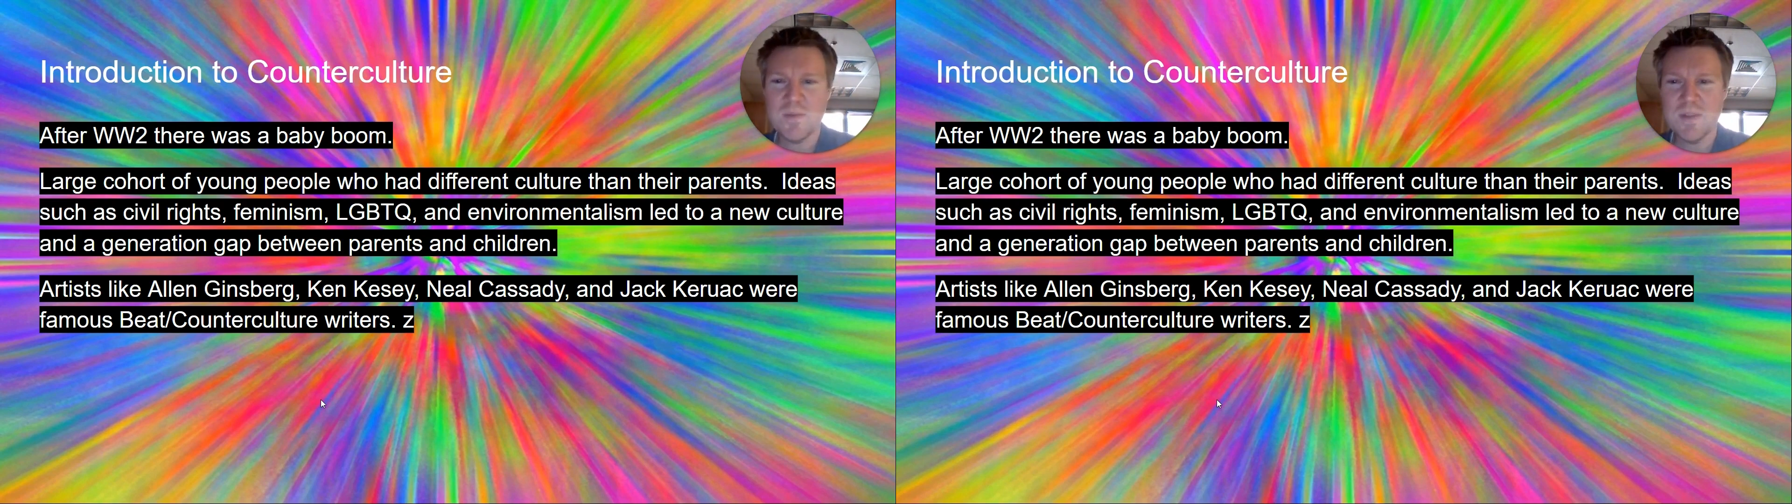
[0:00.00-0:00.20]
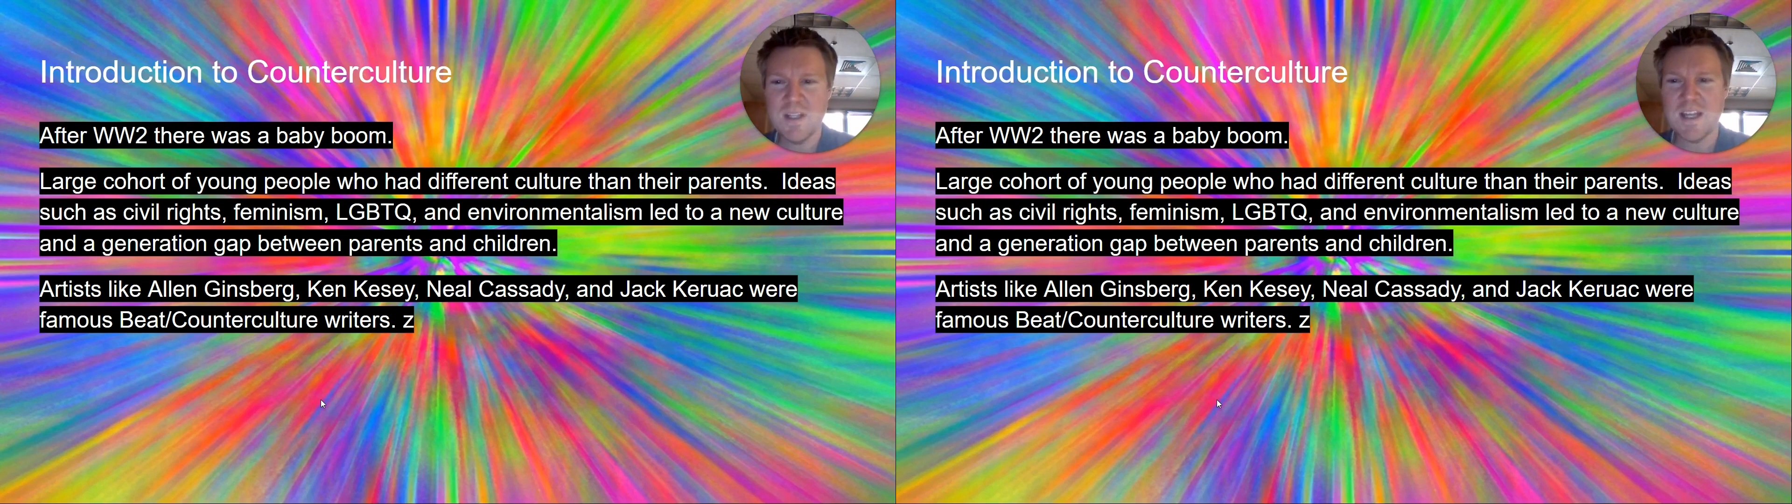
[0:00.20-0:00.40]

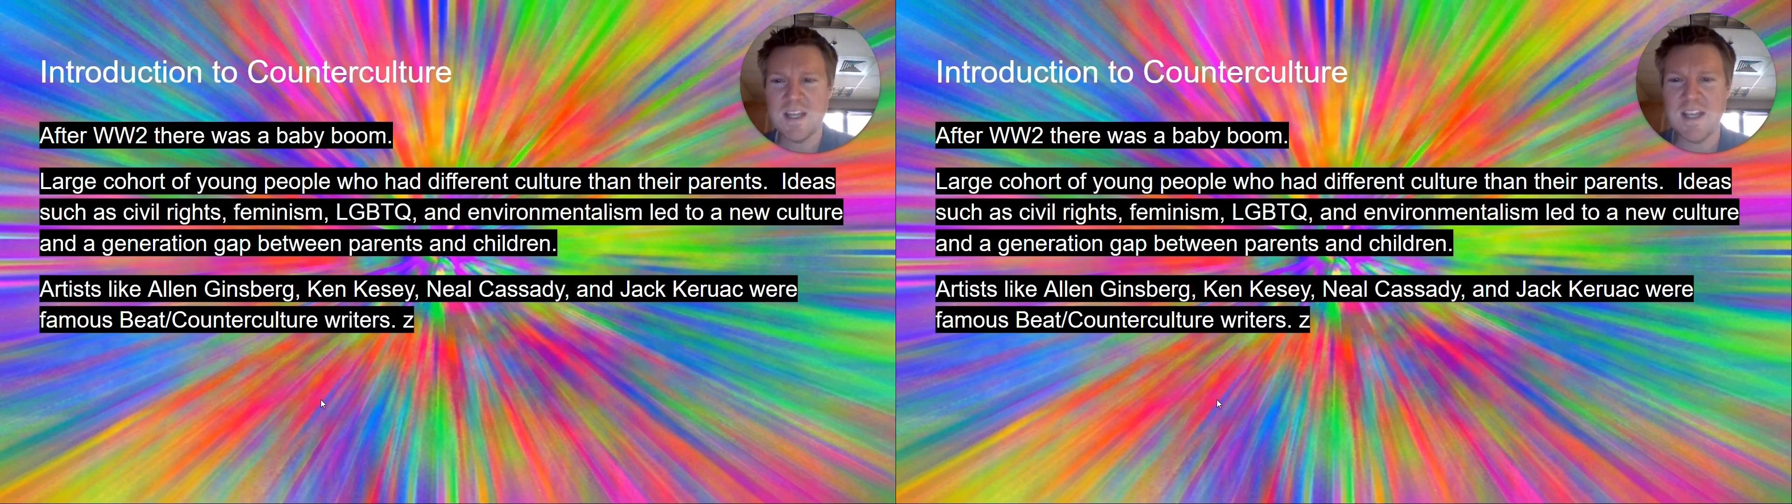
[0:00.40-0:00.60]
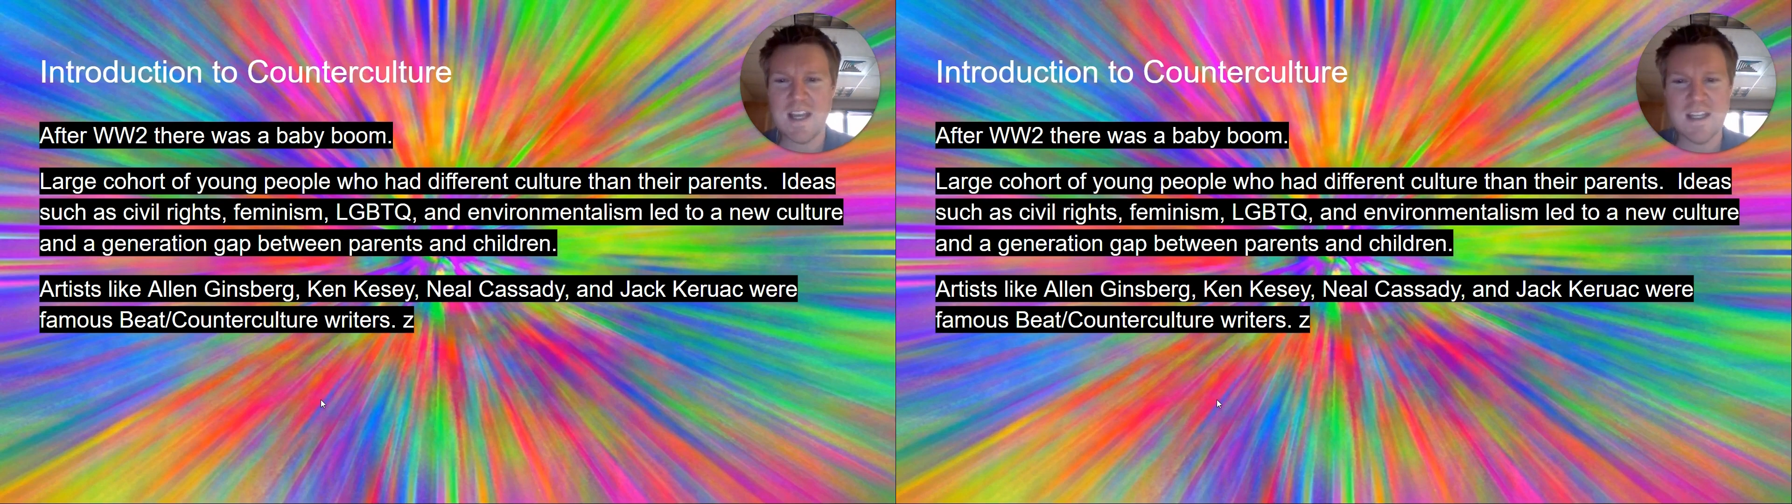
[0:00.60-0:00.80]

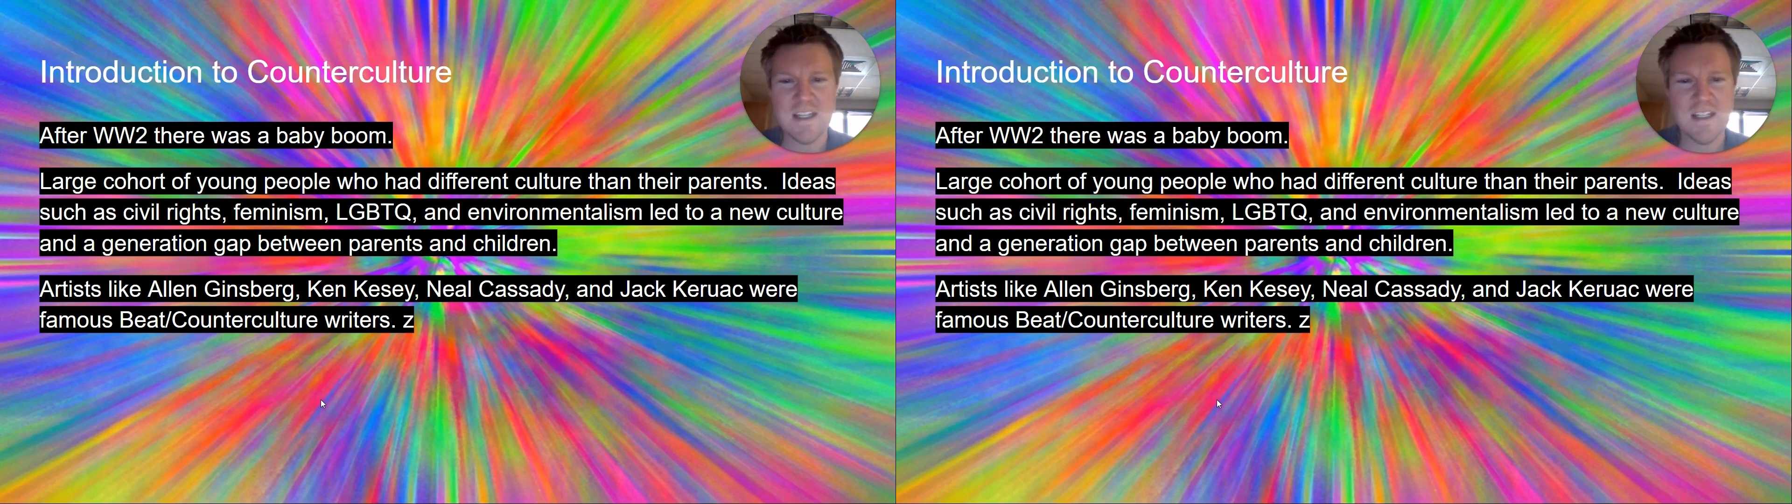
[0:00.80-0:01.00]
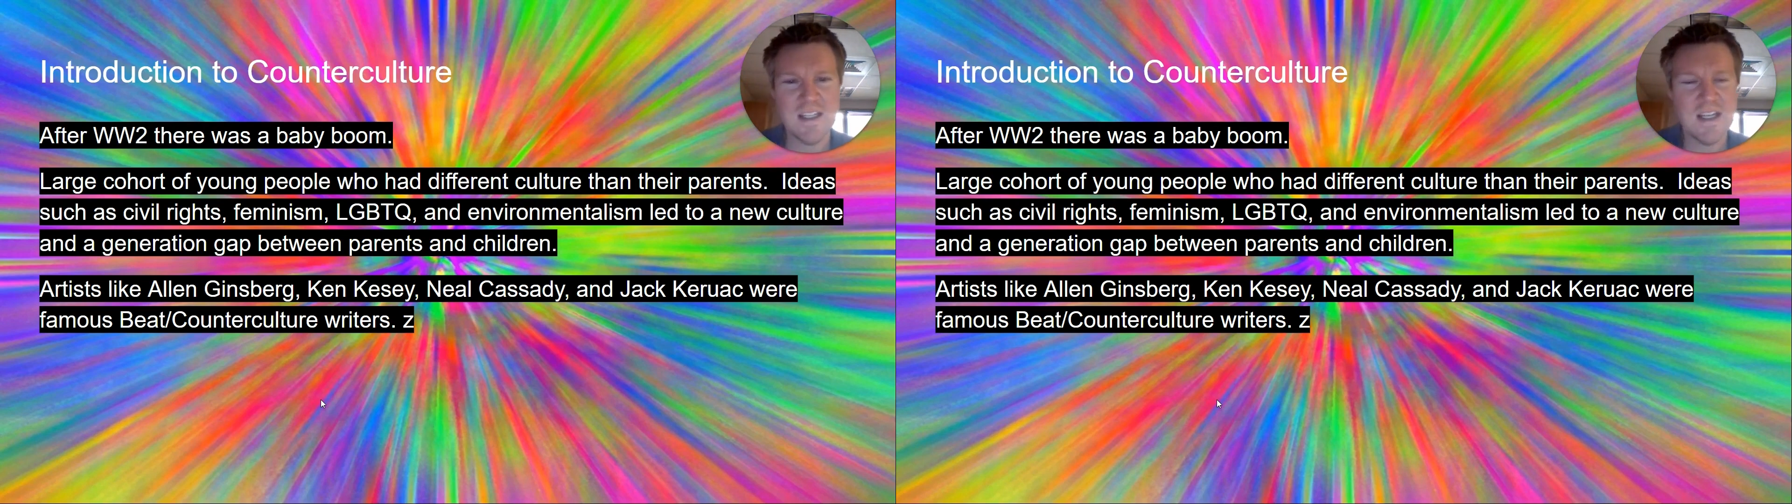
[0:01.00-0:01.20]
yada
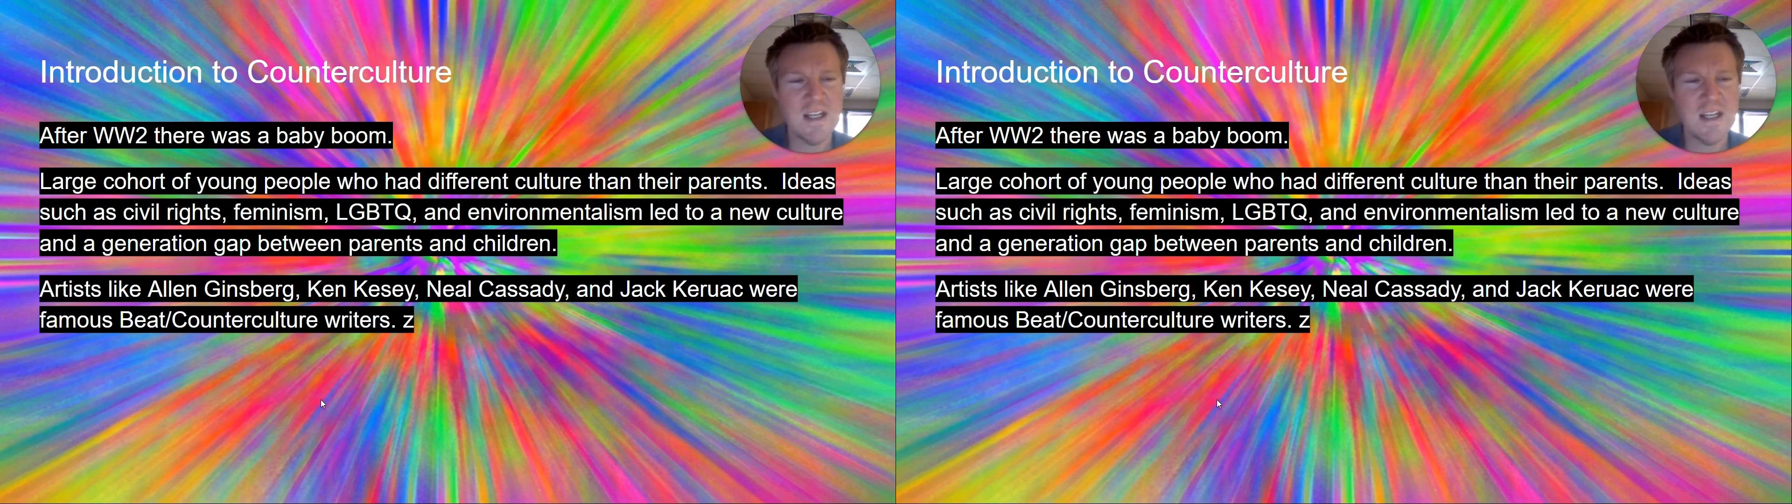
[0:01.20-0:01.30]
yada.